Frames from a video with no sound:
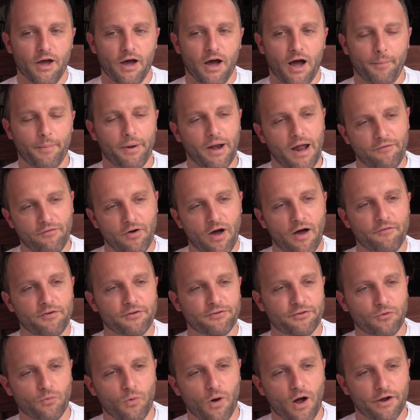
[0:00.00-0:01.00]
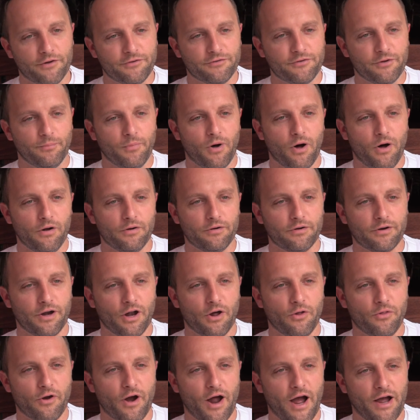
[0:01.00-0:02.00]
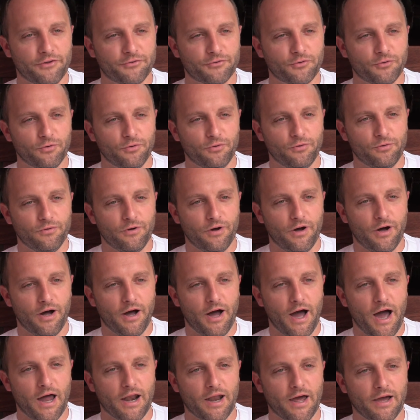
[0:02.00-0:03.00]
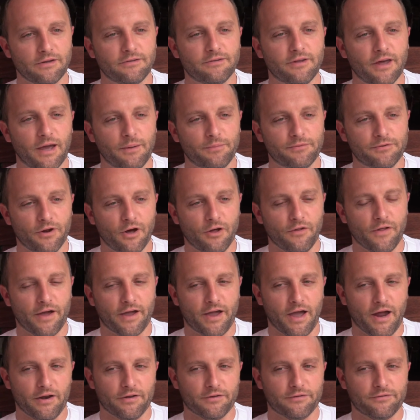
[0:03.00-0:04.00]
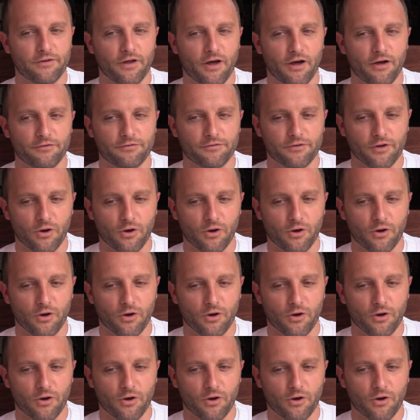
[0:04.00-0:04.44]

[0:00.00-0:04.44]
I mean, I've obviously watched them on, you know, their high school highlight tapes and all that kind of stuff.